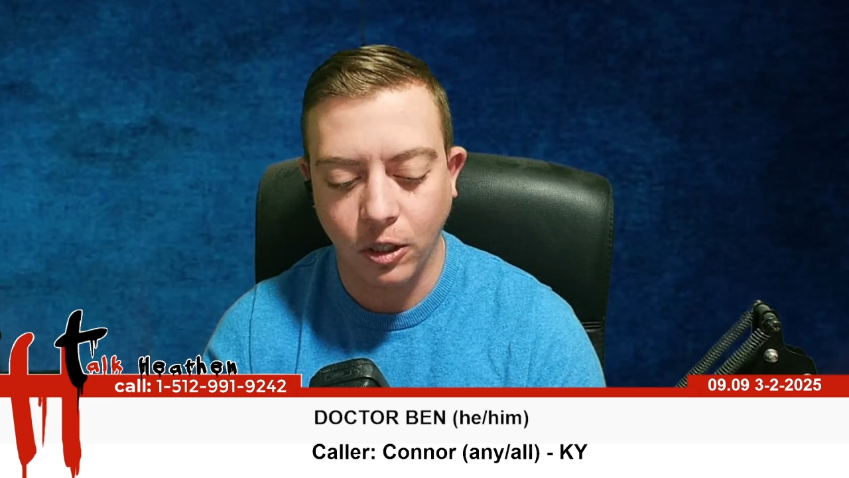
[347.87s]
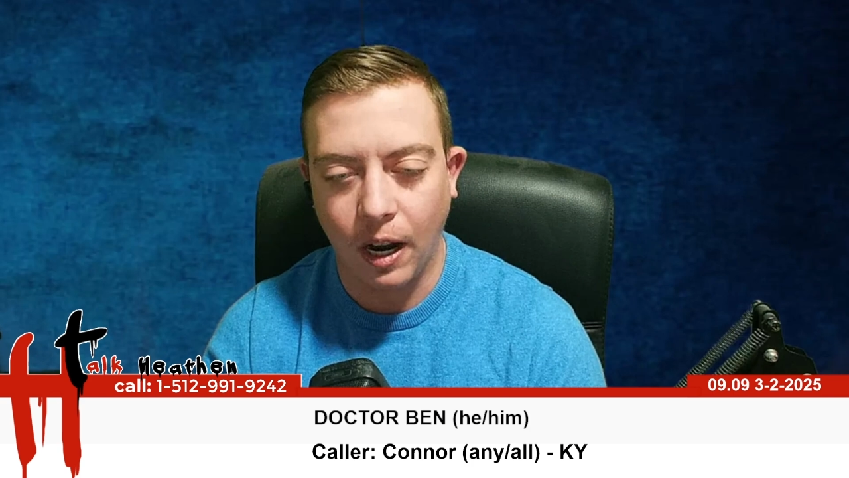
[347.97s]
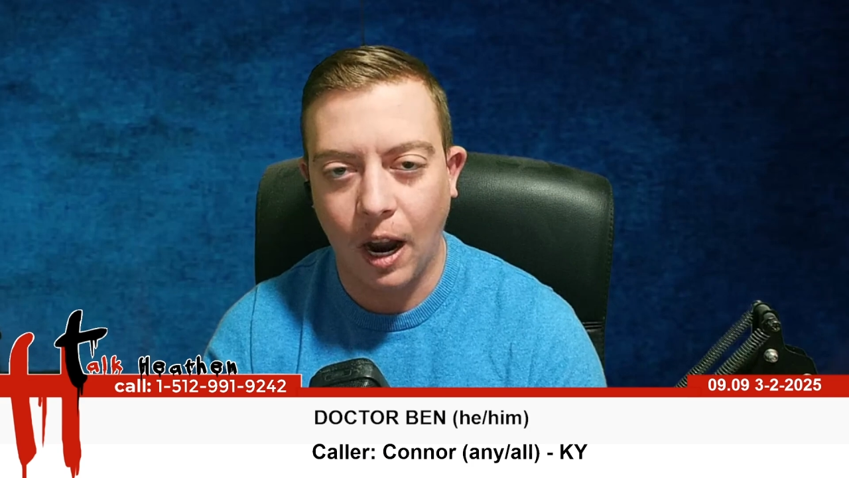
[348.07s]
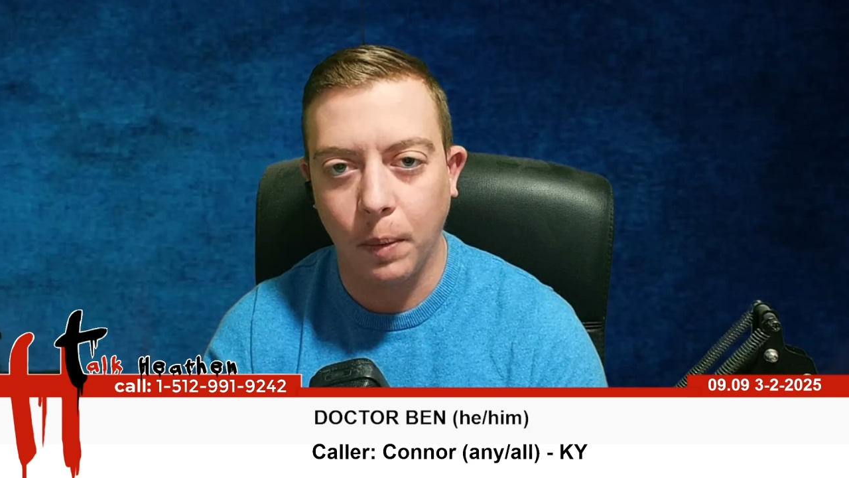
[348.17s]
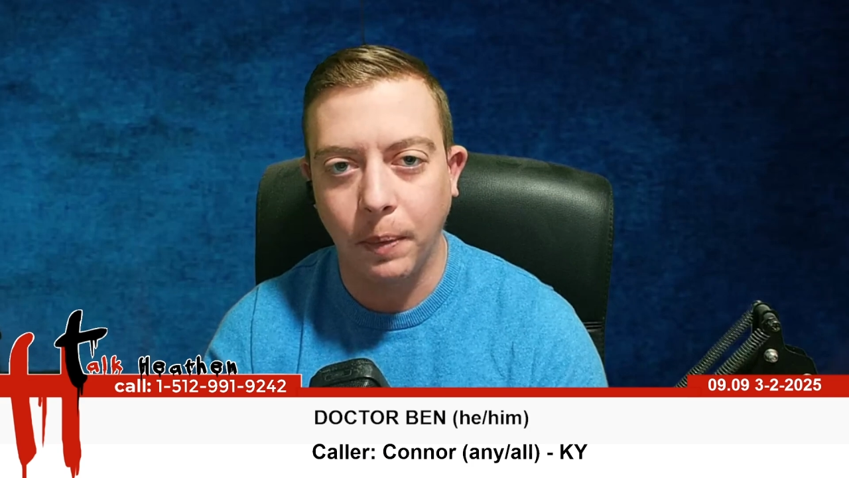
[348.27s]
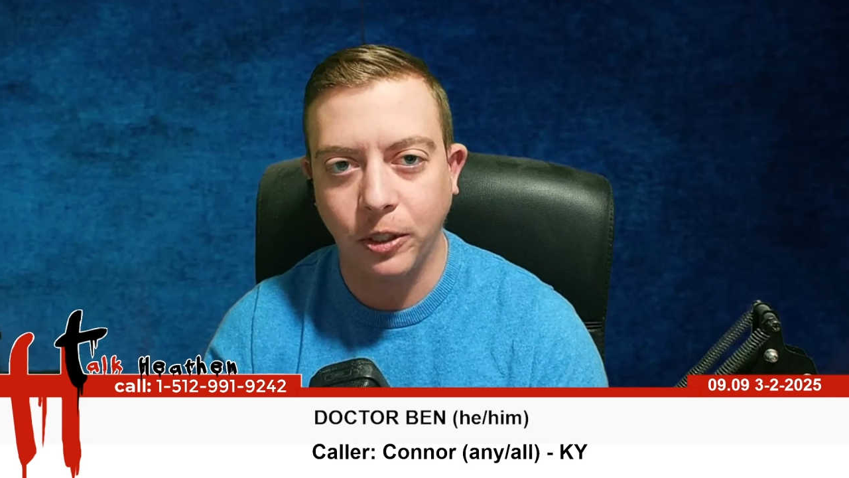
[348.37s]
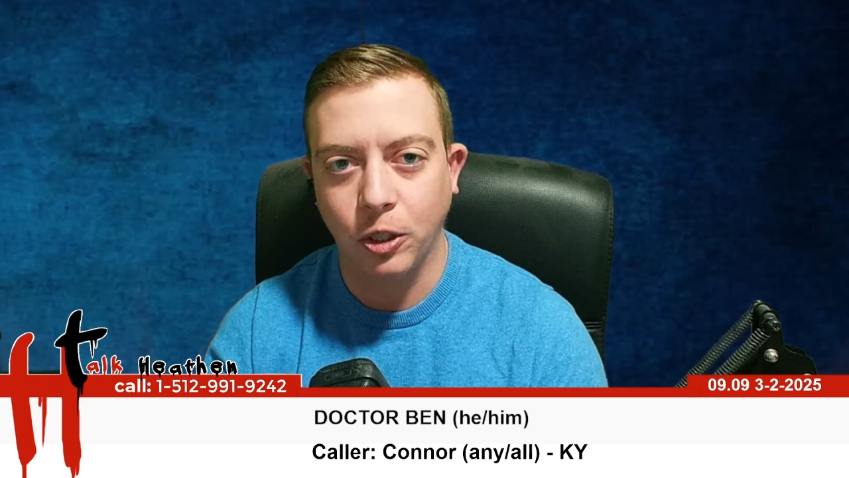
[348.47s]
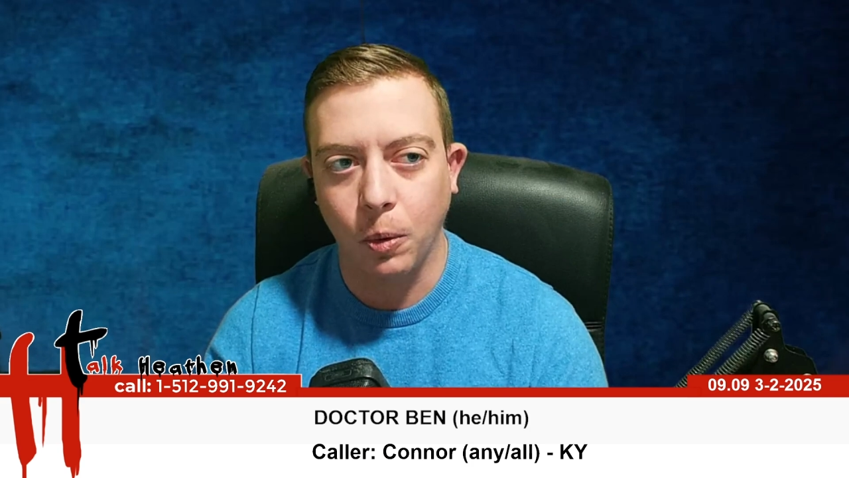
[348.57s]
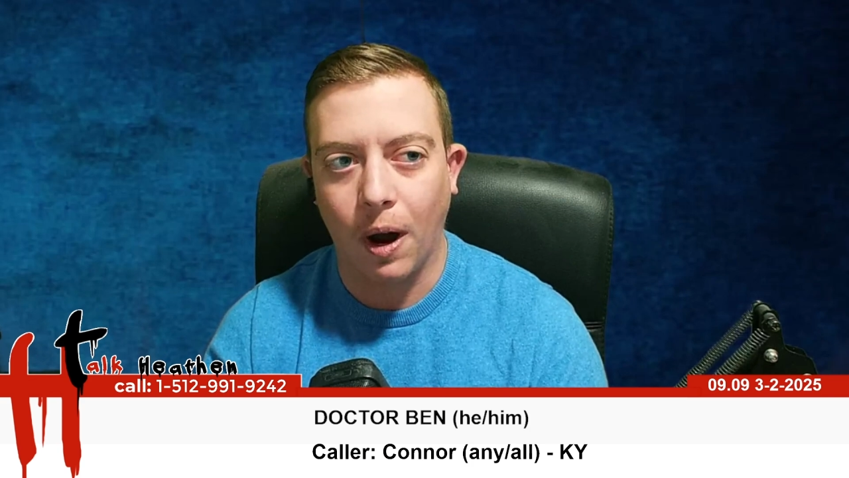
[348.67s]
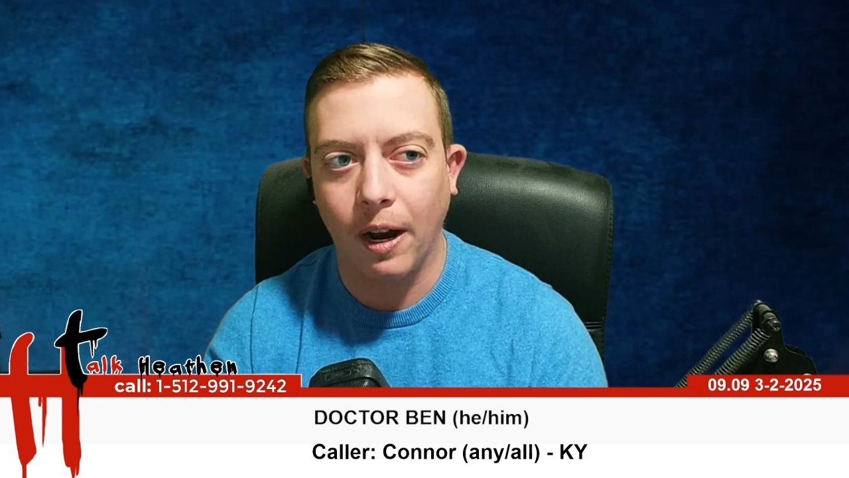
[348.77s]
how much
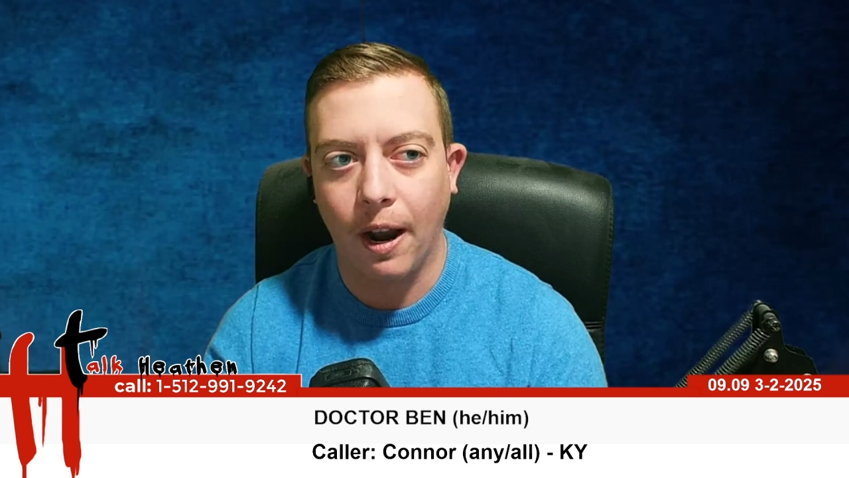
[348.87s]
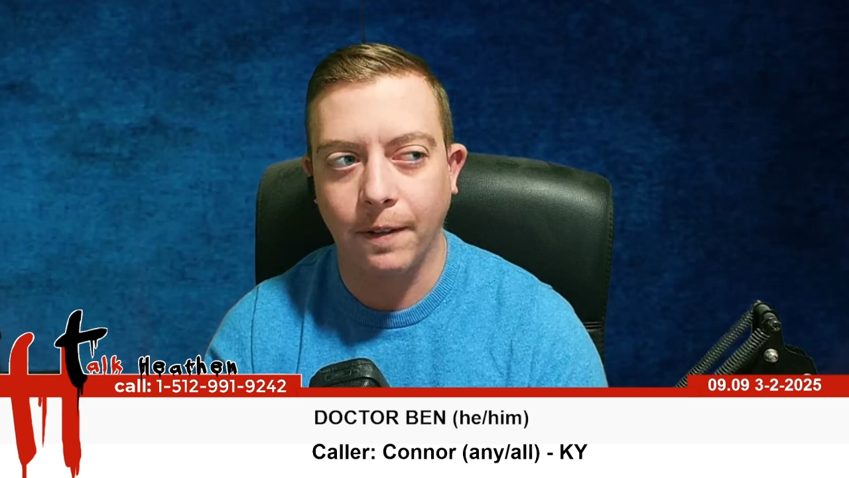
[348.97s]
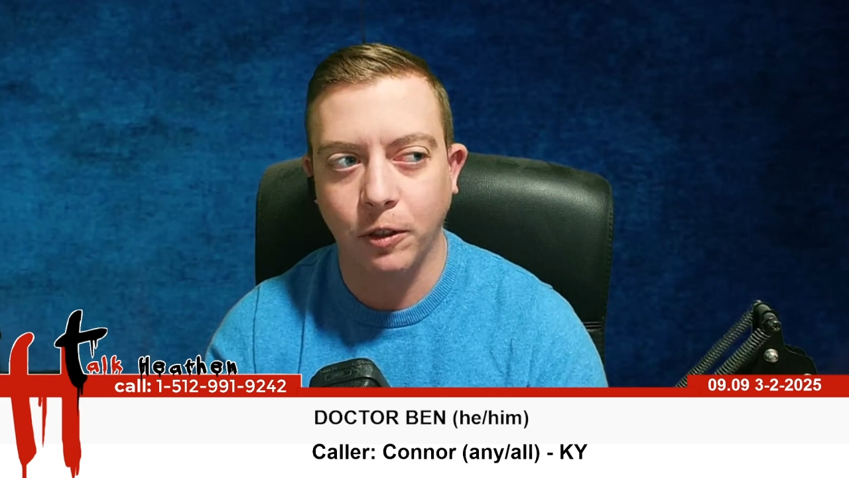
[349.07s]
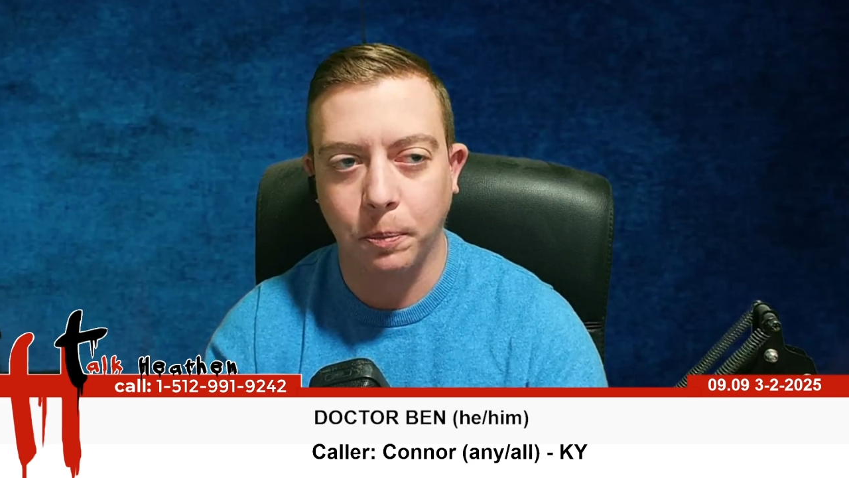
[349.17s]
do I have